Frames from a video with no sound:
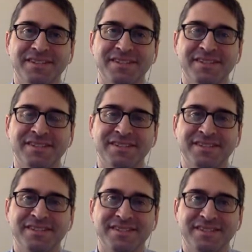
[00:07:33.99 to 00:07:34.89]

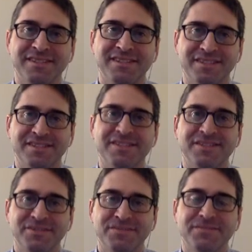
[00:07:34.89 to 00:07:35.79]

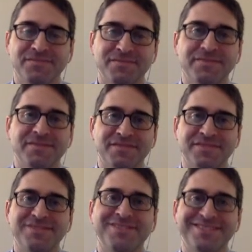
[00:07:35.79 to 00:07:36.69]

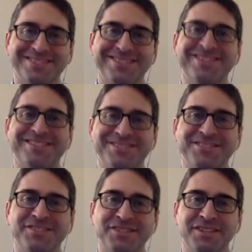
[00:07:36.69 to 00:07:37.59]

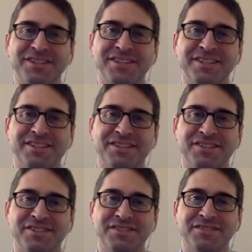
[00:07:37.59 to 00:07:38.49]

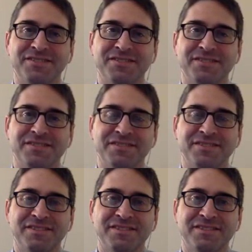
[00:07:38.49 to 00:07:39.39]

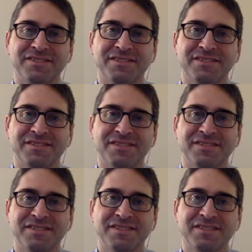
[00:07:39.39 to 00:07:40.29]

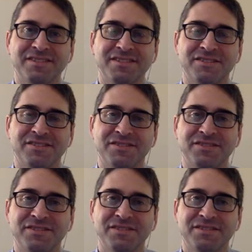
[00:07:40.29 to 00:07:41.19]

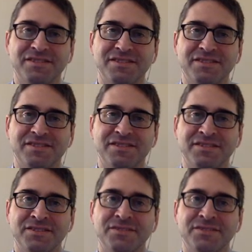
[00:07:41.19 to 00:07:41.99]
The person shown says nothing.